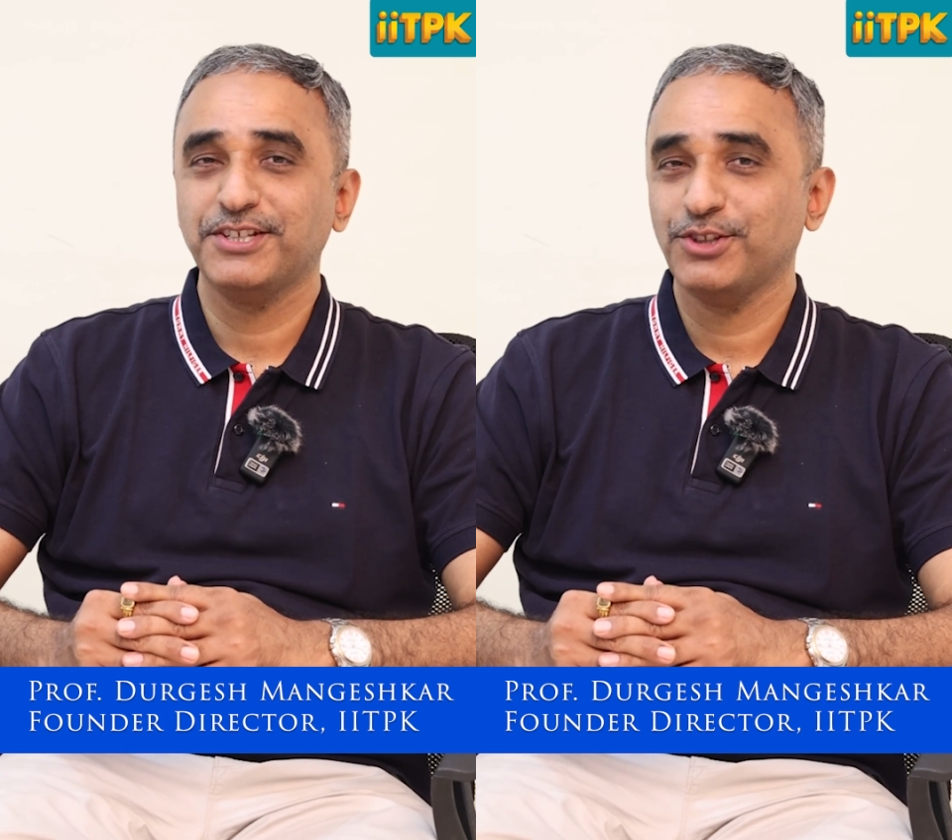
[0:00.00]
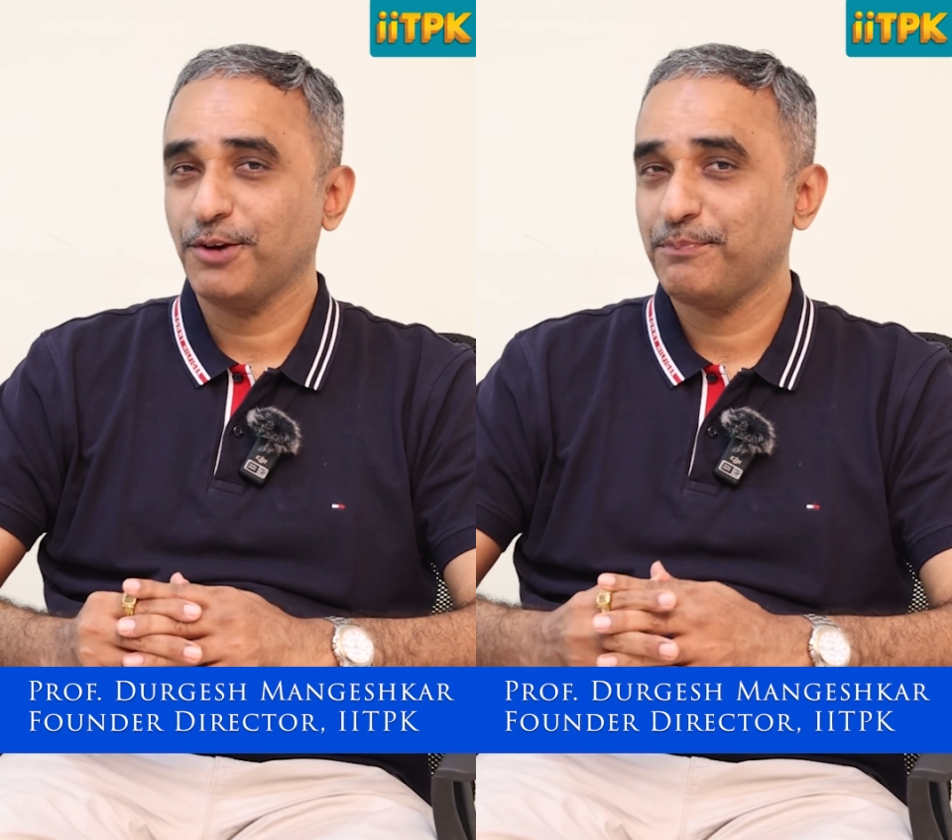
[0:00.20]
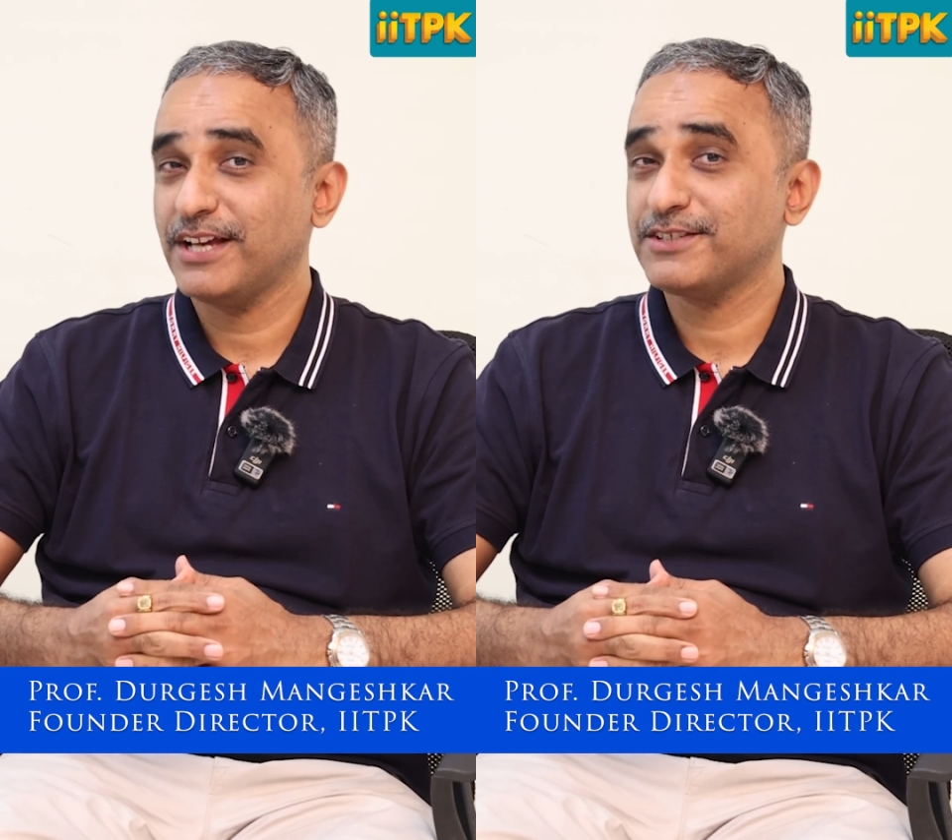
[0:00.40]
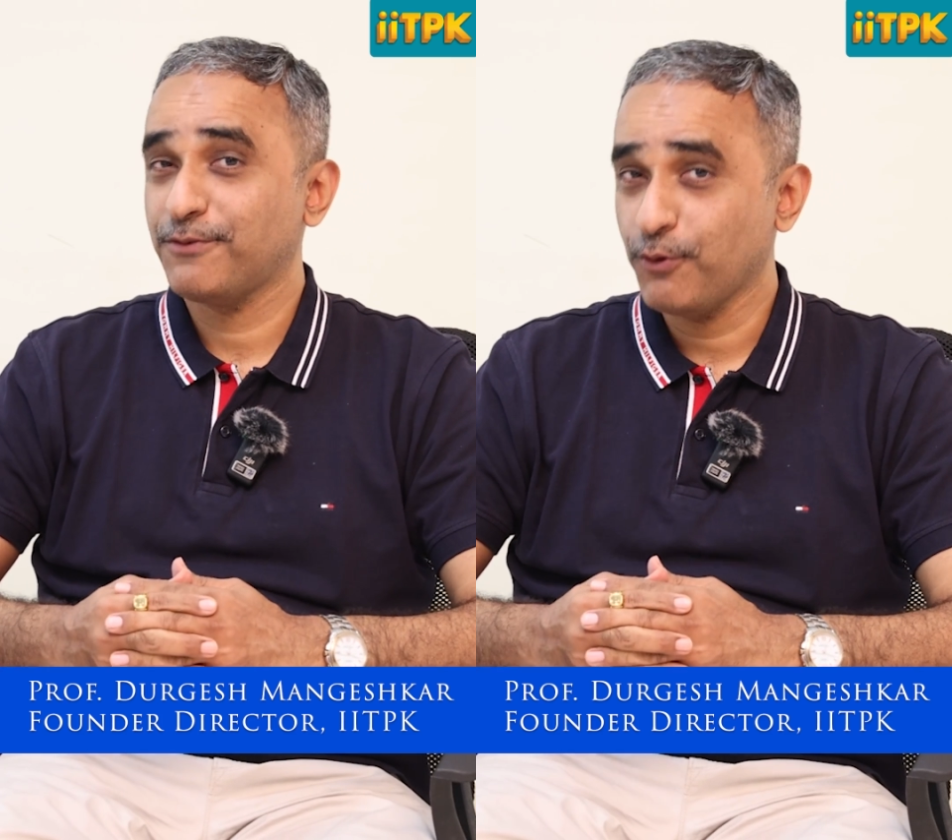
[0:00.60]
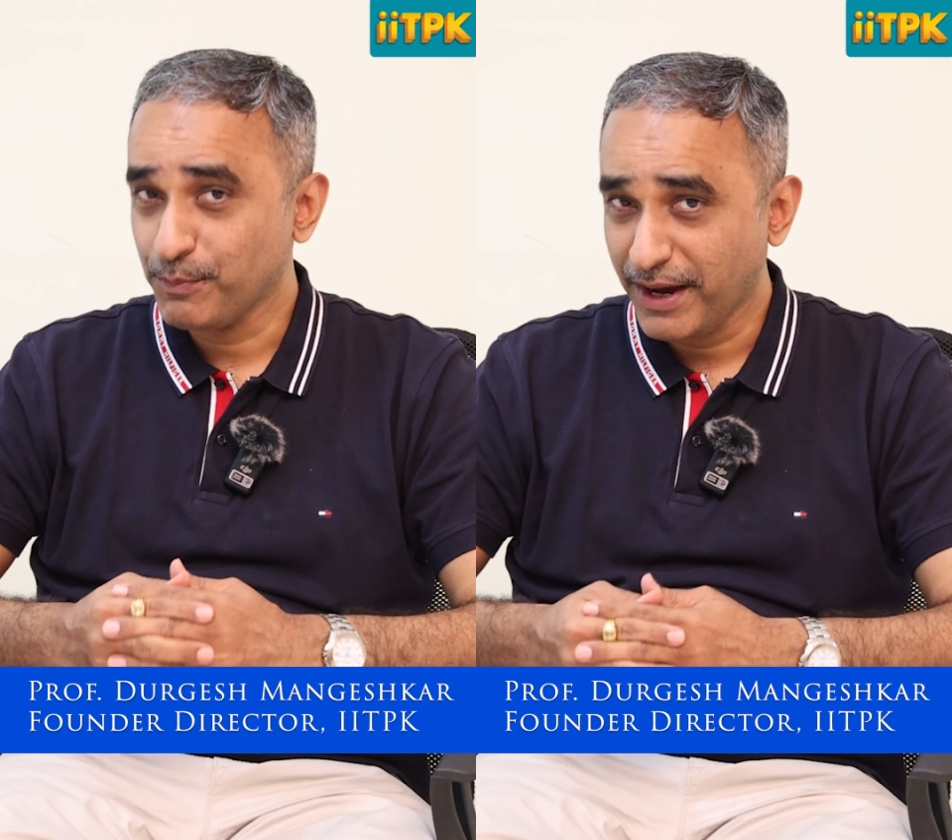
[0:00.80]
It's not
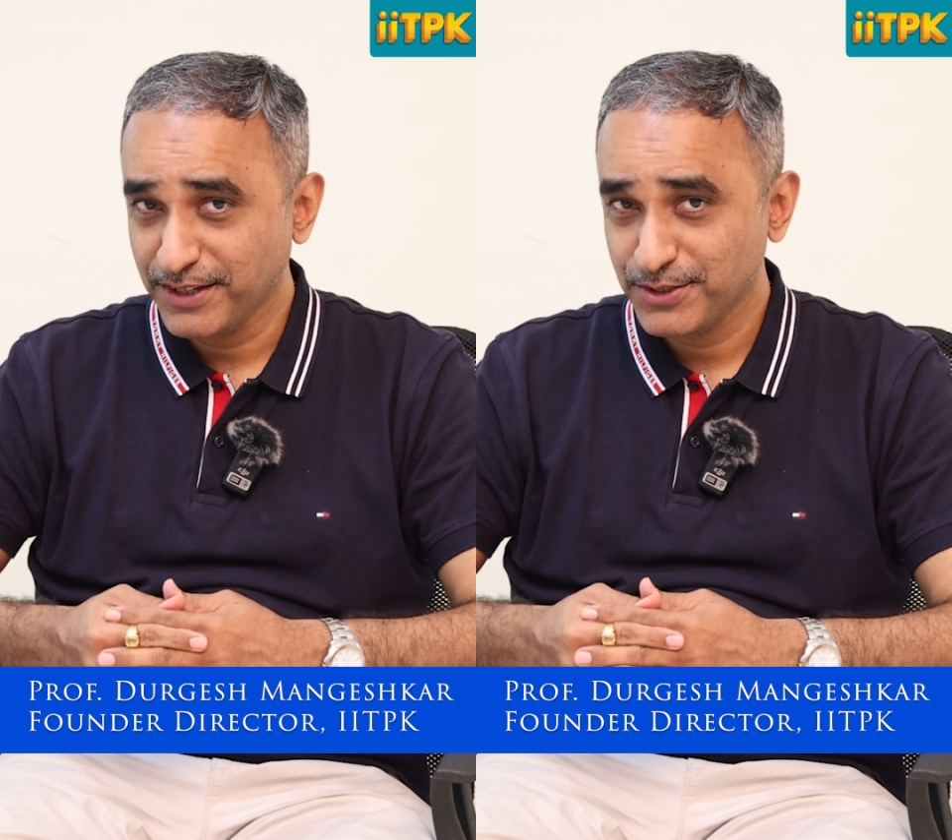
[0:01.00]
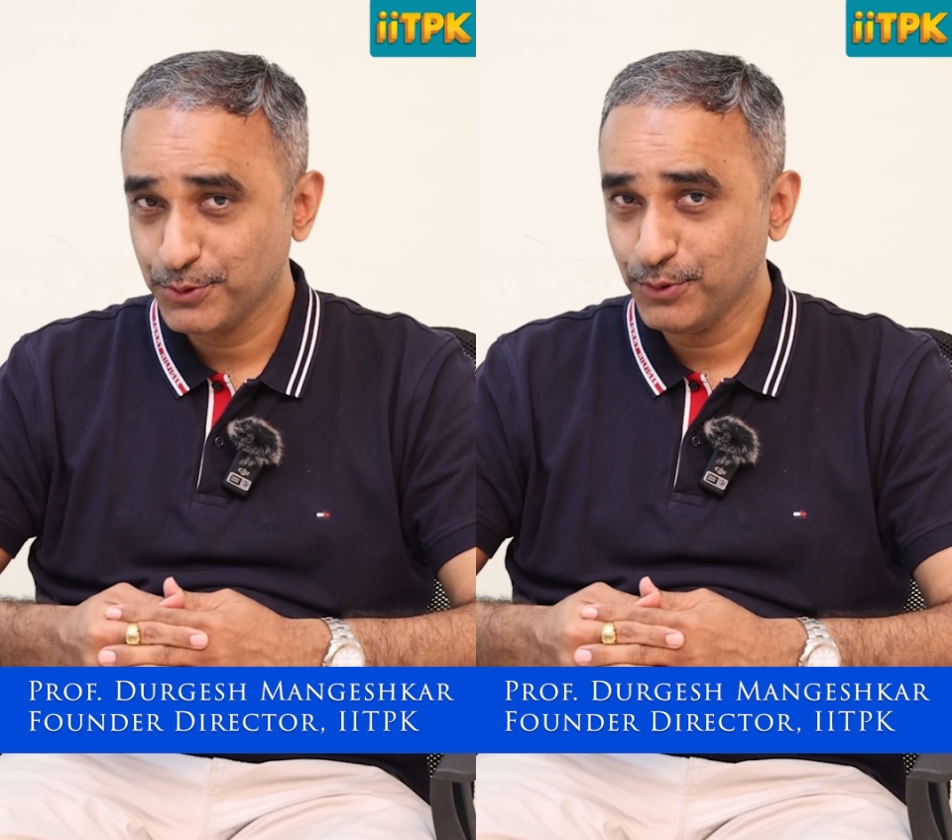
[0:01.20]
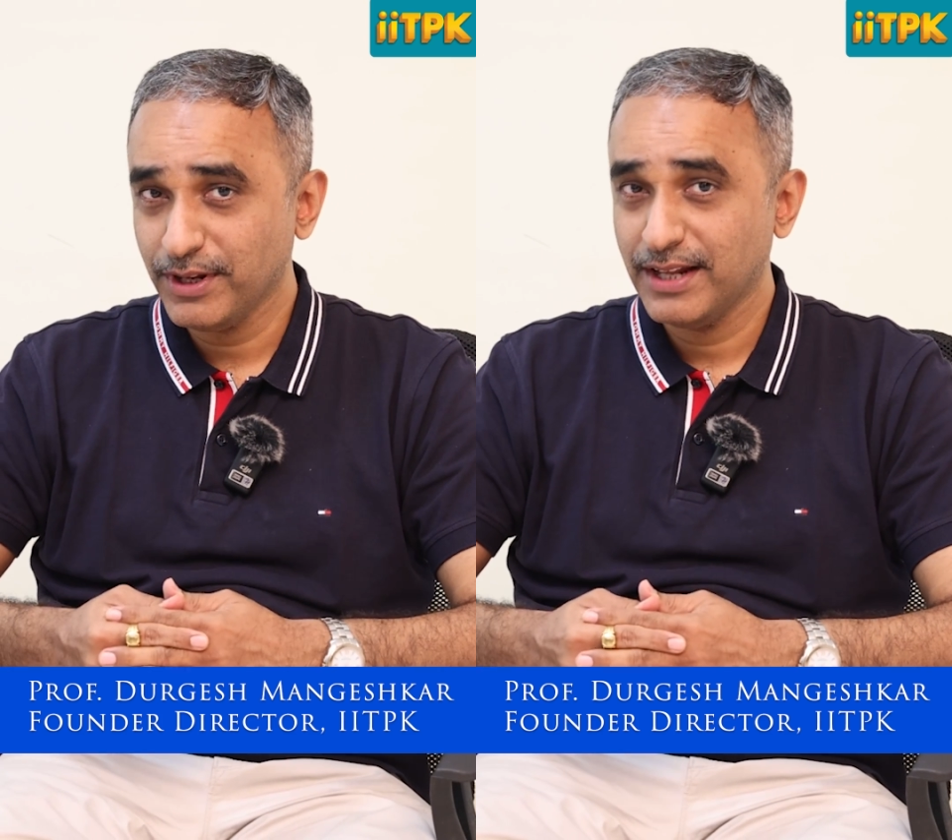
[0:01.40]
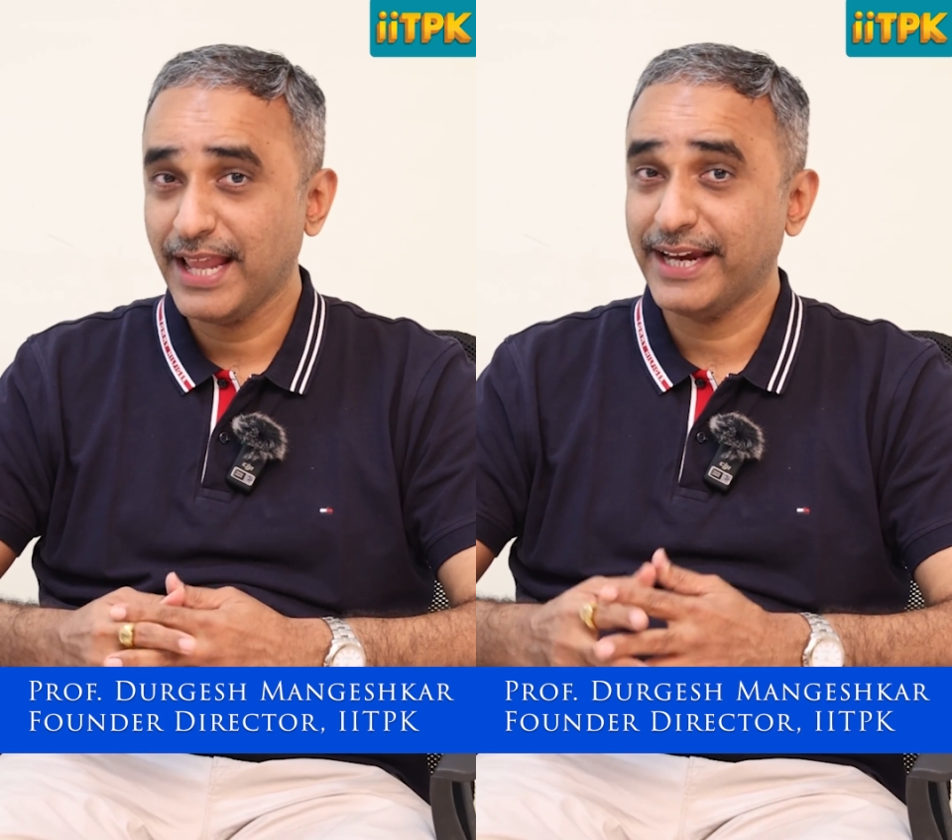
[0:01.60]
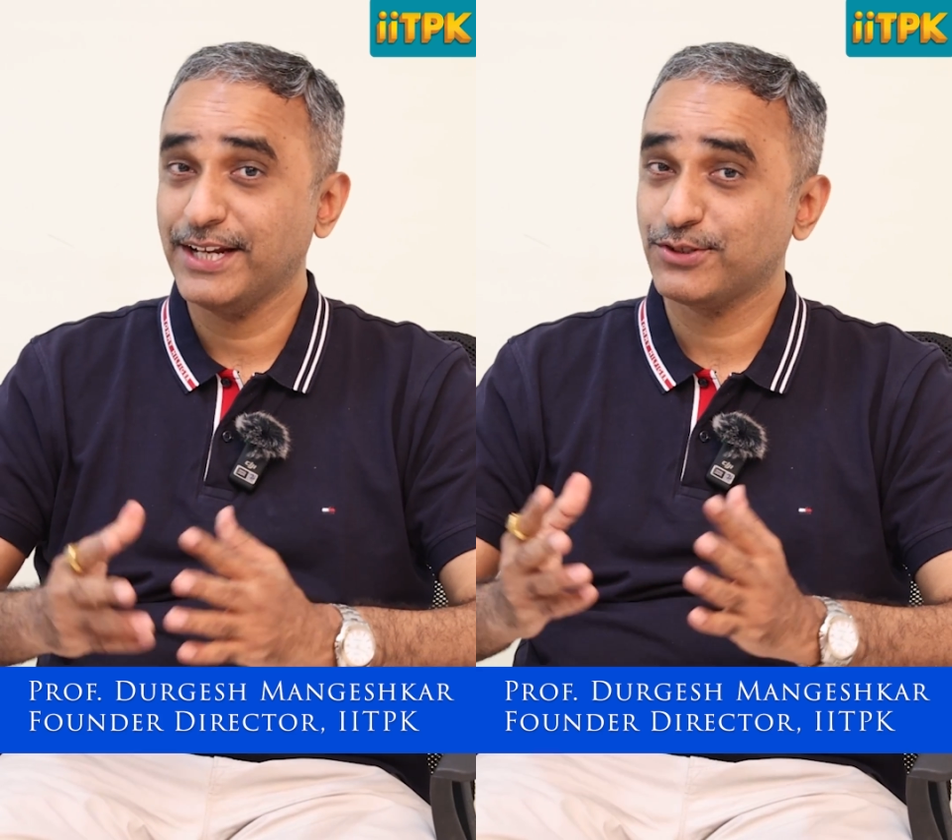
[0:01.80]
plus 4 minus 2
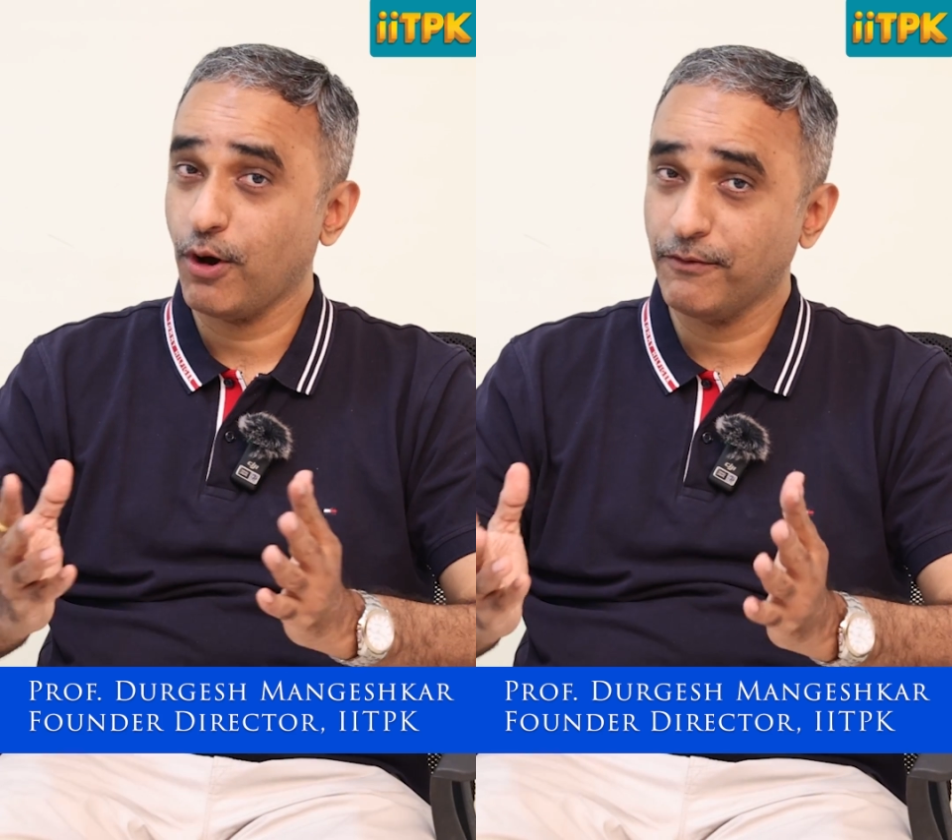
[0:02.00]
like it is